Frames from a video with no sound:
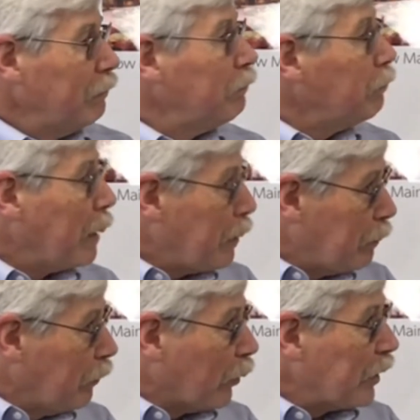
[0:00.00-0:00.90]
maybe
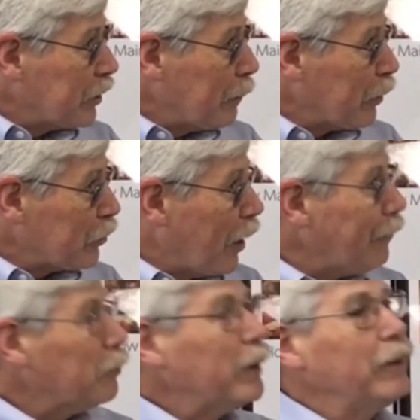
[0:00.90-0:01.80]
look at some of the
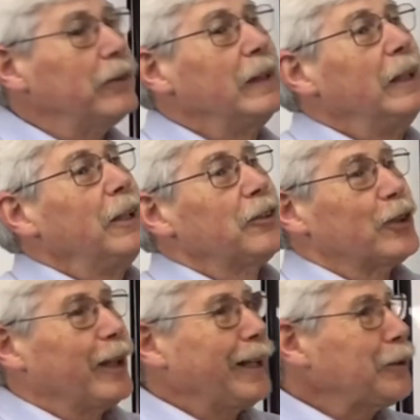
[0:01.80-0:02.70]
software,
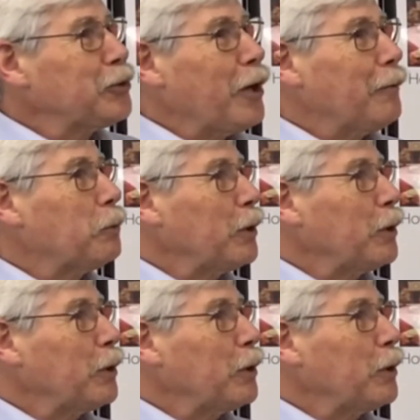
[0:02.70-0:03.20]
select the software,